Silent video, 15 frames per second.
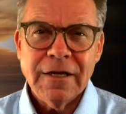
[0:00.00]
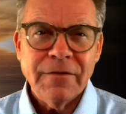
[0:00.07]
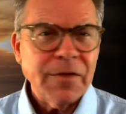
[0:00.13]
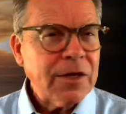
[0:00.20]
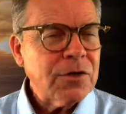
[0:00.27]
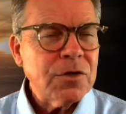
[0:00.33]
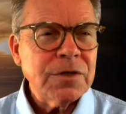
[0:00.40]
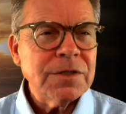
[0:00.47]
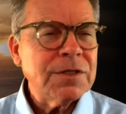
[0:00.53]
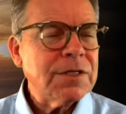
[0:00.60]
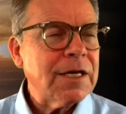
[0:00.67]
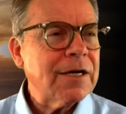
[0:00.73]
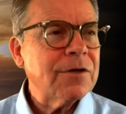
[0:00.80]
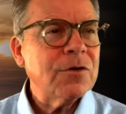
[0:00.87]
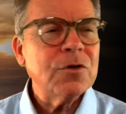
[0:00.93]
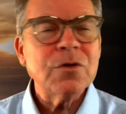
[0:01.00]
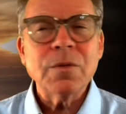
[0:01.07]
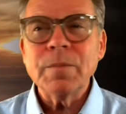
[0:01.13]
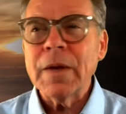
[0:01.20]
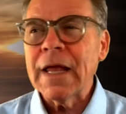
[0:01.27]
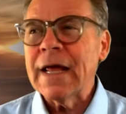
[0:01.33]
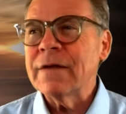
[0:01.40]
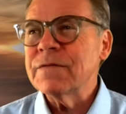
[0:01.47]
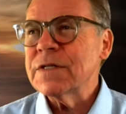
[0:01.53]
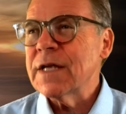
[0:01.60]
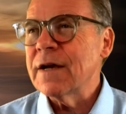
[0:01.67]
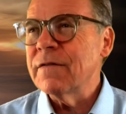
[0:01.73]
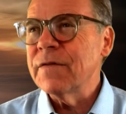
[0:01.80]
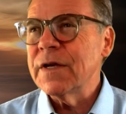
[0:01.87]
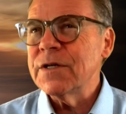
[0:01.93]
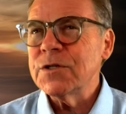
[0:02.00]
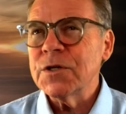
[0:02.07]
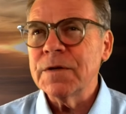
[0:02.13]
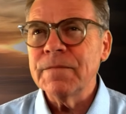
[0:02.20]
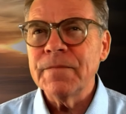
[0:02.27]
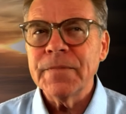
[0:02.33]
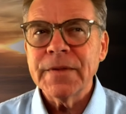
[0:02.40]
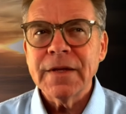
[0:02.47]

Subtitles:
They couldn't tell you the plan of salvation.